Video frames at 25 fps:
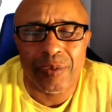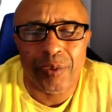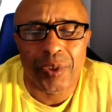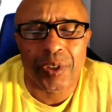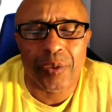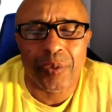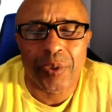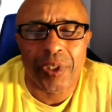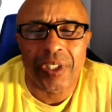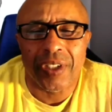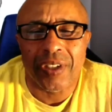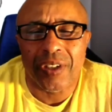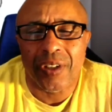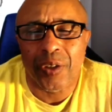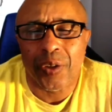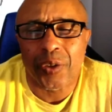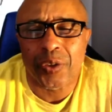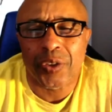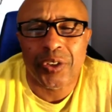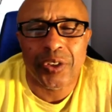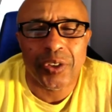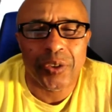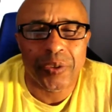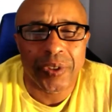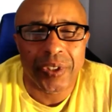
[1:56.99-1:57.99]
what a way to go
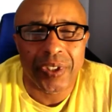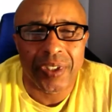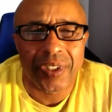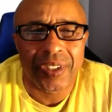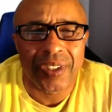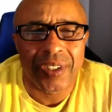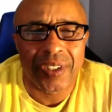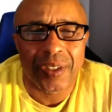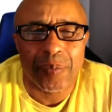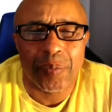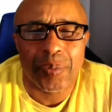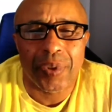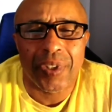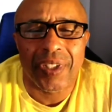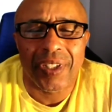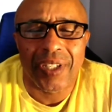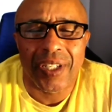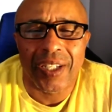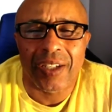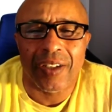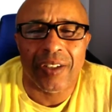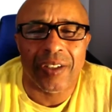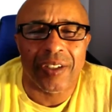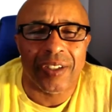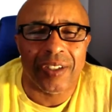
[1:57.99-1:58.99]
too in a
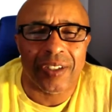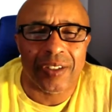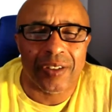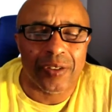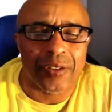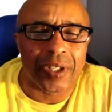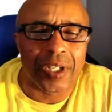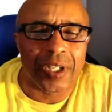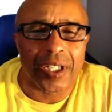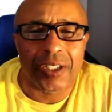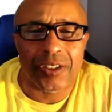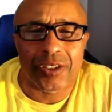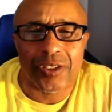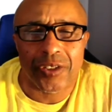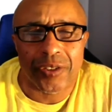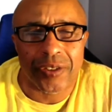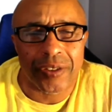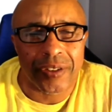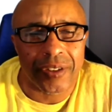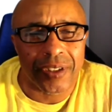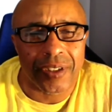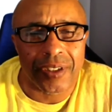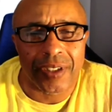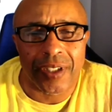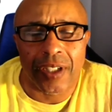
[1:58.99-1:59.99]
plane crash
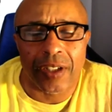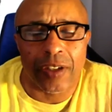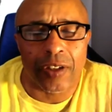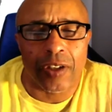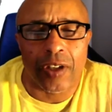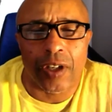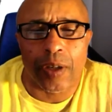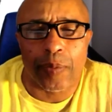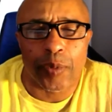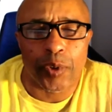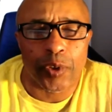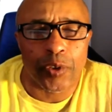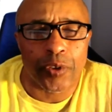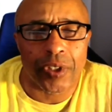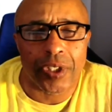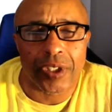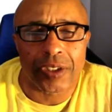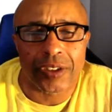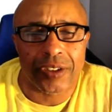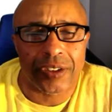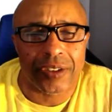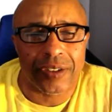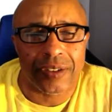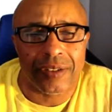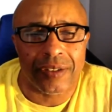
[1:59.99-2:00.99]
or a helicopter
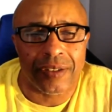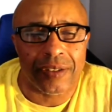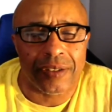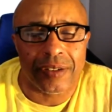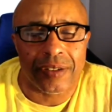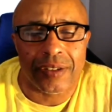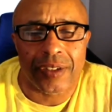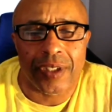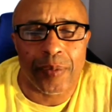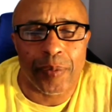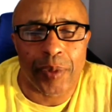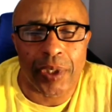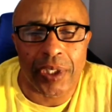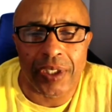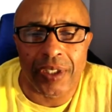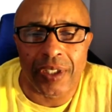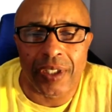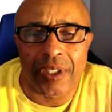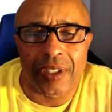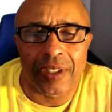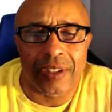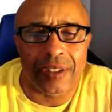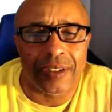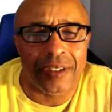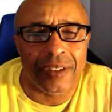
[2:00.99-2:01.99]
crash. Same
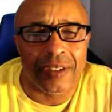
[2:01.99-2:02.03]
idea.